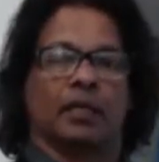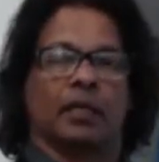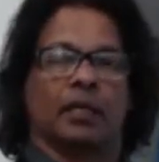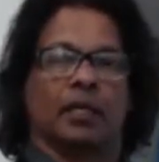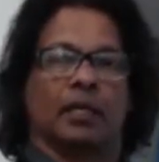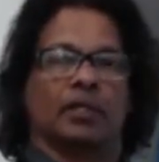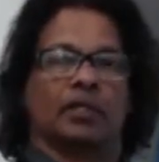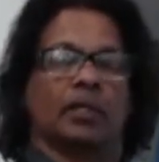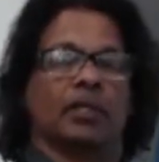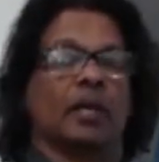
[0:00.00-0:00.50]

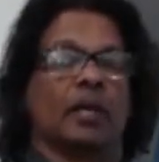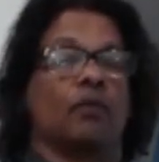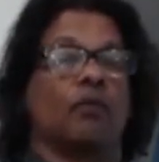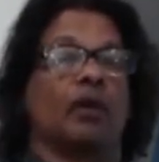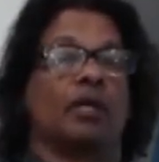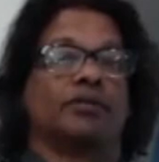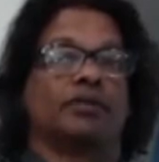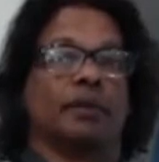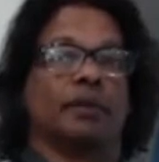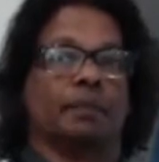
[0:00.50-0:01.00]
so that
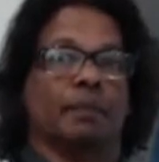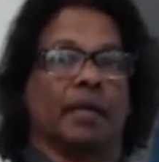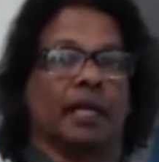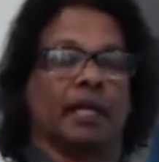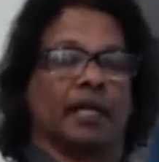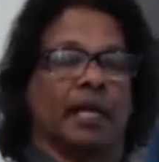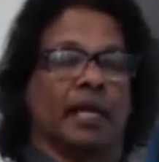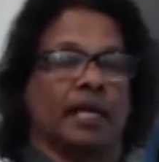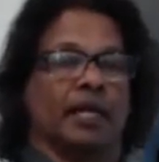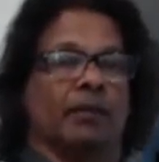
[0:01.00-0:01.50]
once you build
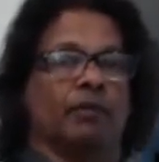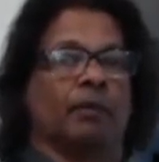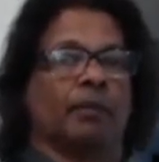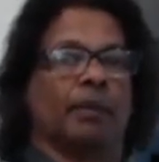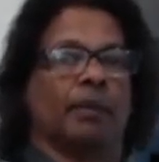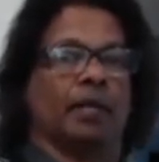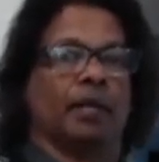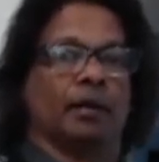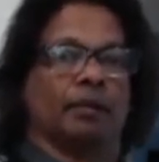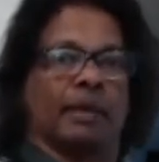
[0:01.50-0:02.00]
it, you
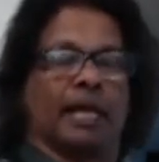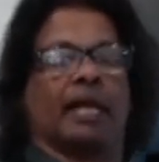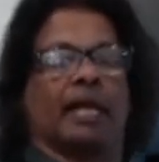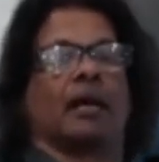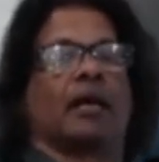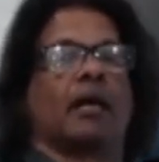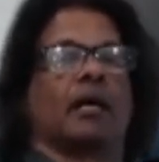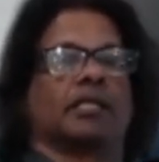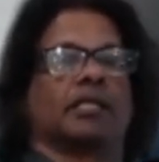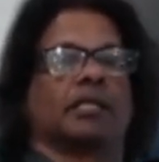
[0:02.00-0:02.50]

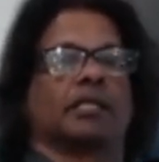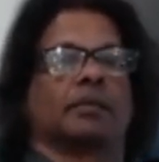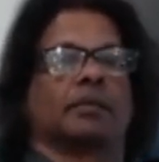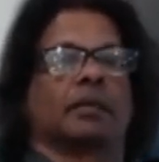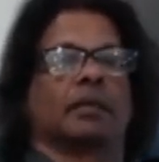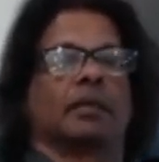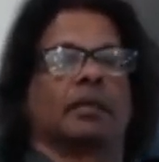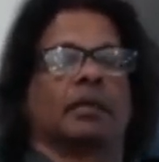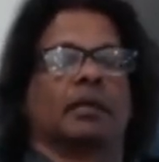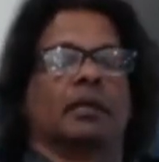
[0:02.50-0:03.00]
beta customer,
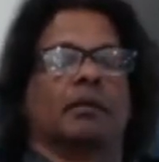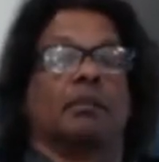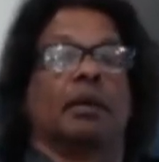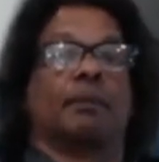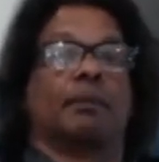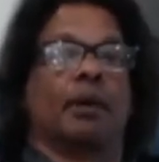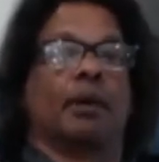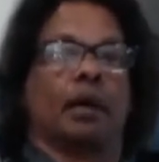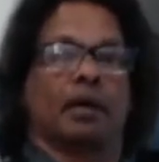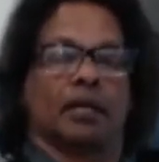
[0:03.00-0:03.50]

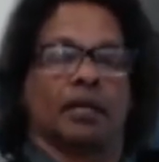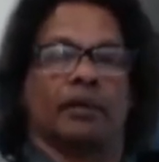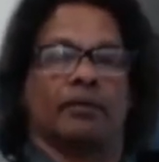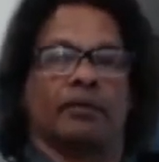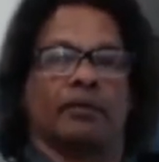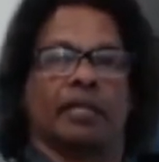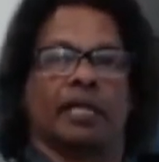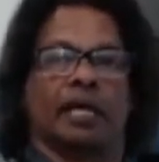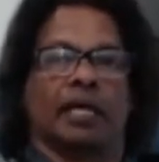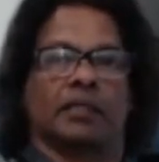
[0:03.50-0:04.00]
but partner
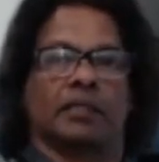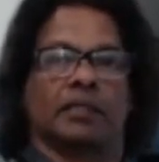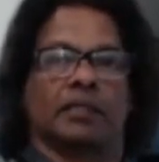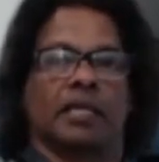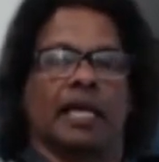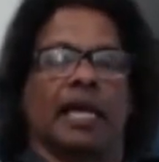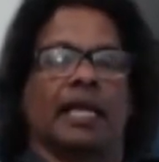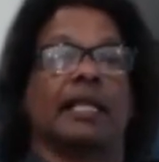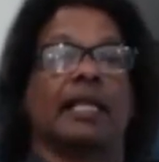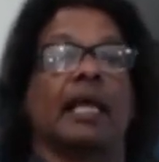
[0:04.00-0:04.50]
with us.
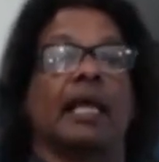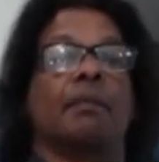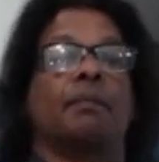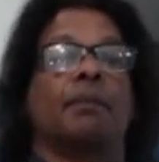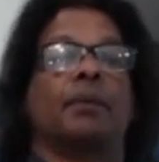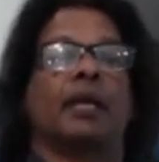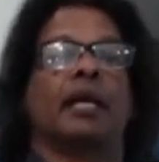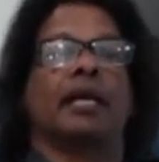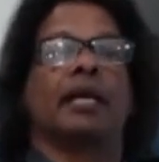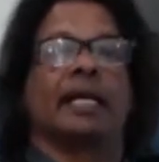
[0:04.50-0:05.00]
And they
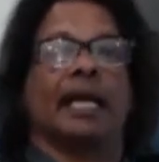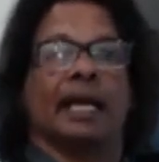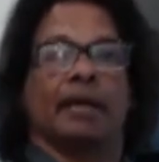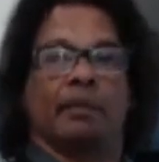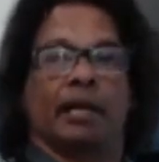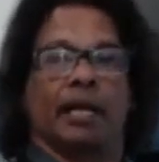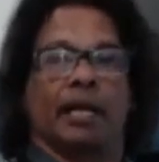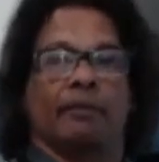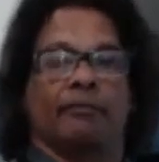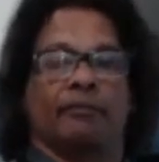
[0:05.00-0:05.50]
put in time
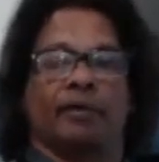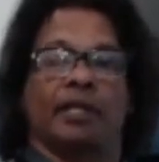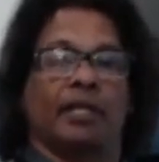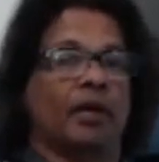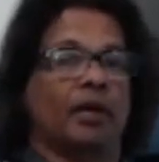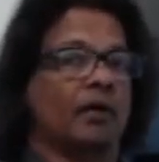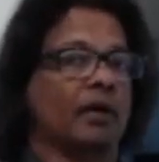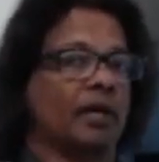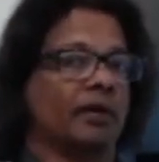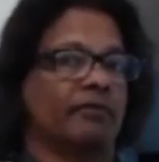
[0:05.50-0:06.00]
and effort, they
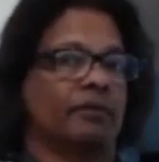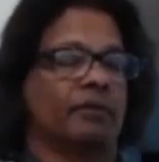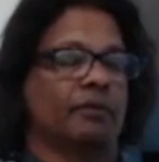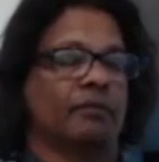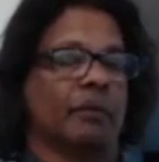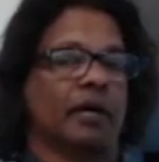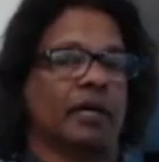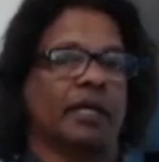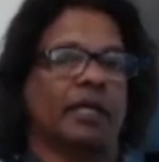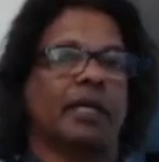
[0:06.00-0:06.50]
don't give you
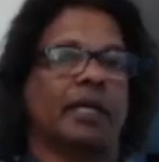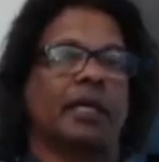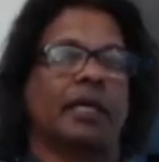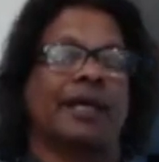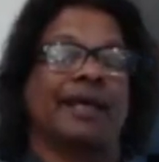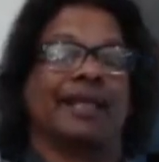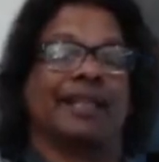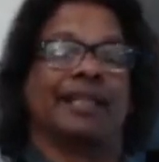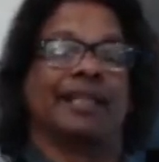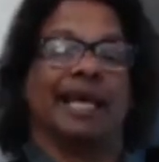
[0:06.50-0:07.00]
money.
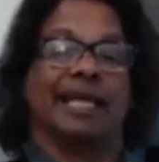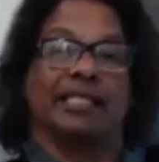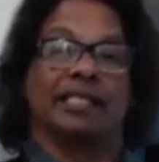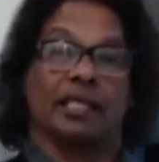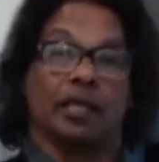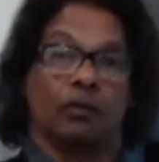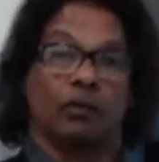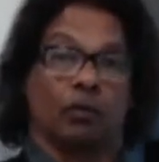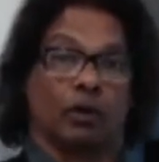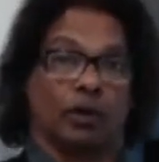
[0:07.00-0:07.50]
That's
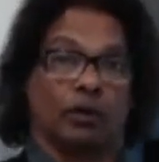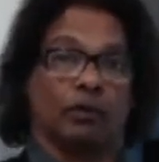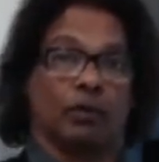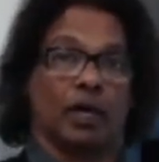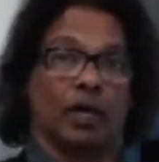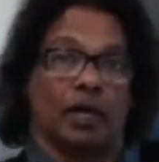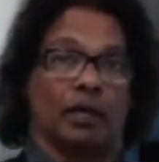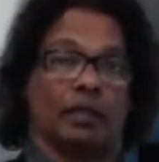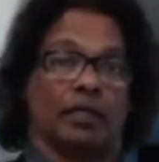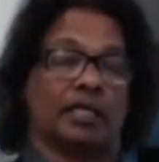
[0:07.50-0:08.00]
still
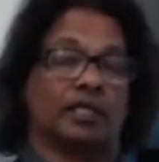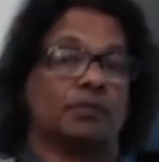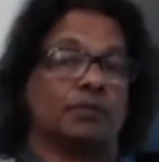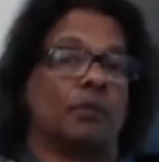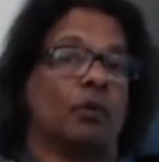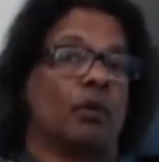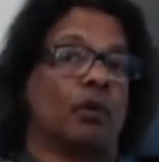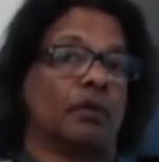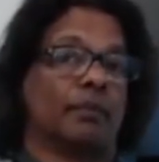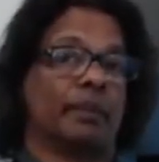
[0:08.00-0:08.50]
worthwhile. That's
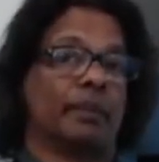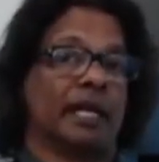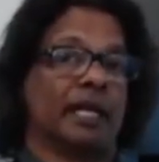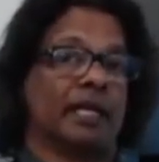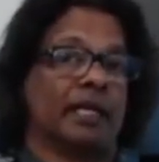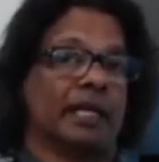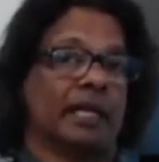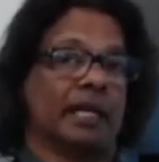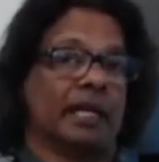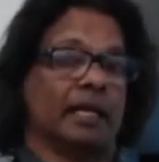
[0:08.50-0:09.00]
more better
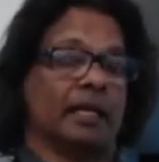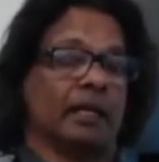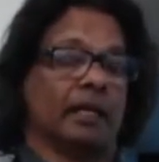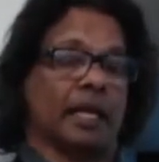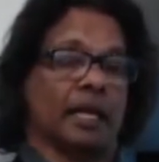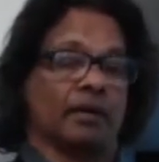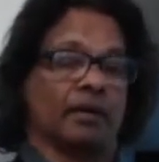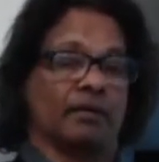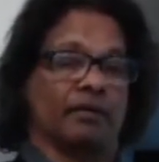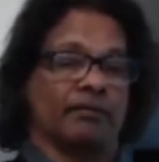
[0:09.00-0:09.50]
than
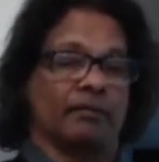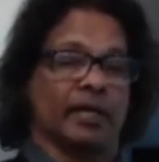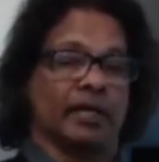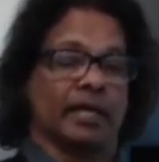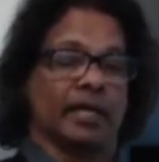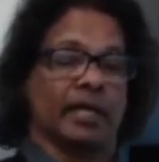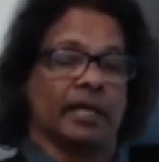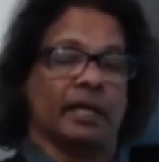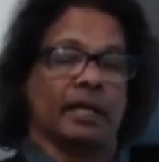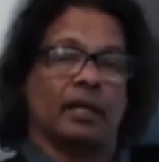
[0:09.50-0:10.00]
letter of
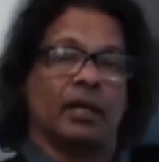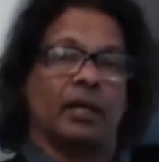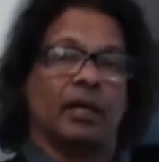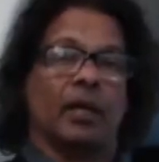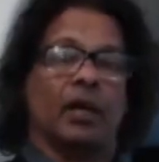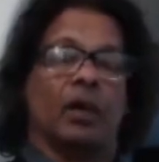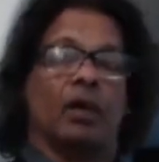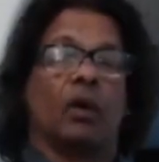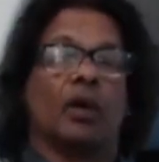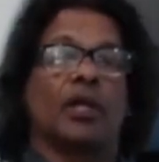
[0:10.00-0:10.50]
intent.
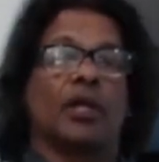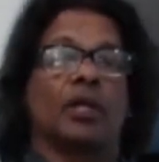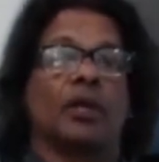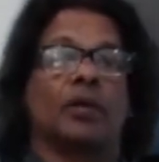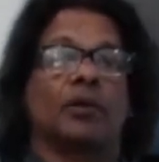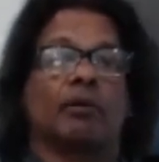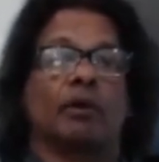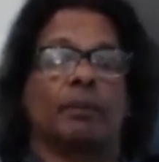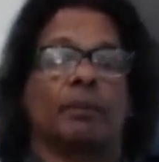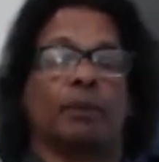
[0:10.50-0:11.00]
Or you
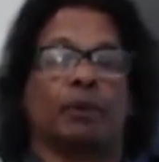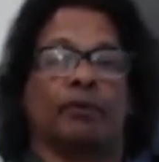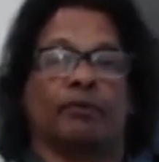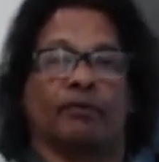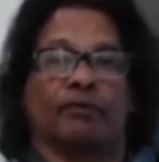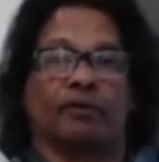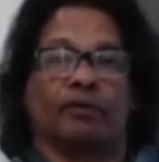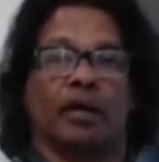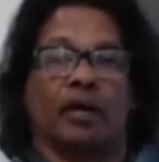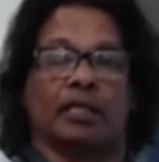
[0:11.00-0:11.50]
can do a proof
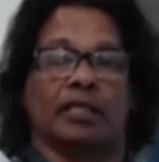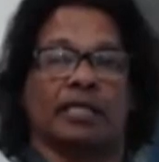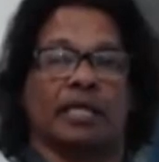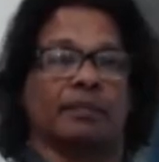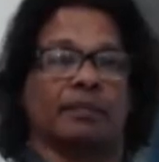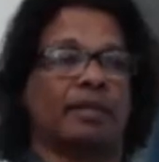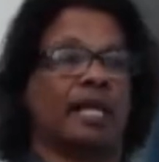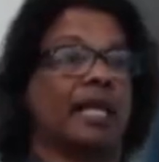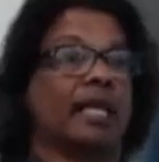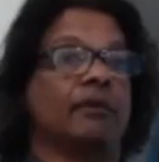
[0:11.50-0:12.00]
of
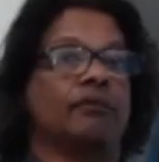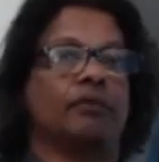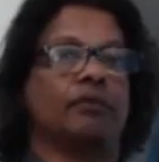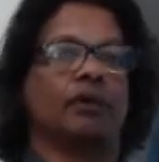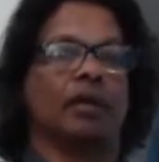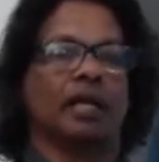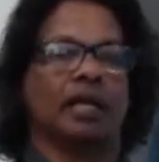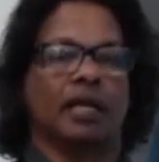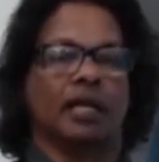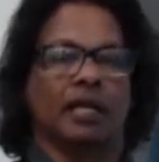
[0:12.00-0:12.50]
concept. They give
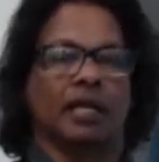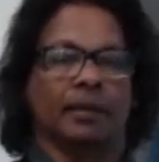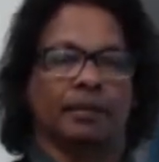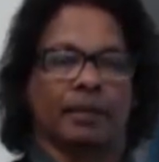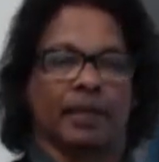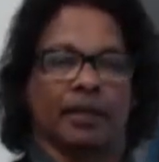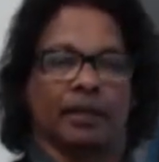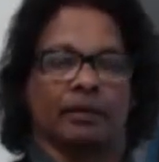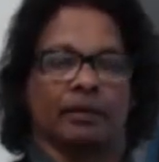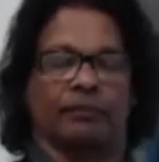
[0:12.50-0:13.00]
you a little
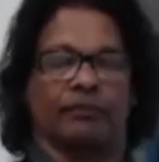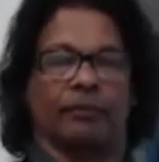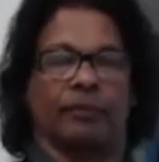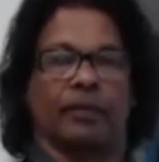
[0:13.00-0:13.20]
bit of,